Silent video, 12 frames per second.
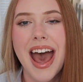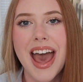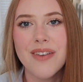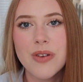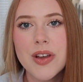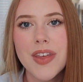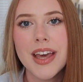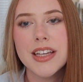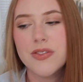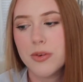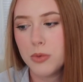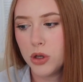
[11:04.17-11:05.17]
Everything is
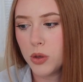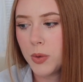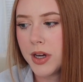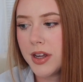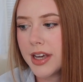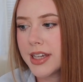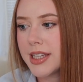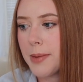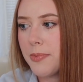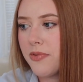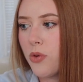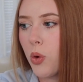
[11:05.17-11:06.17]
from Goodwill
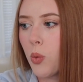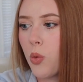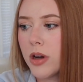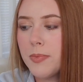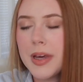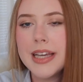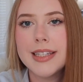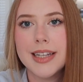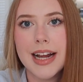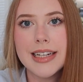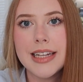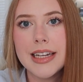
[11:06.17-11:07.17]
except for one piece that
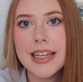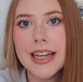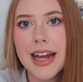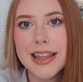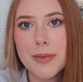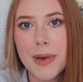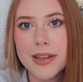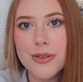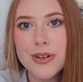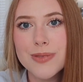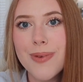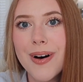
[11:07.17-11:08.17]
I did get at the
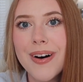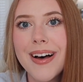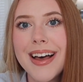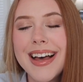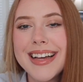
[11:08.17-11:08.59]
Peddler's Mall.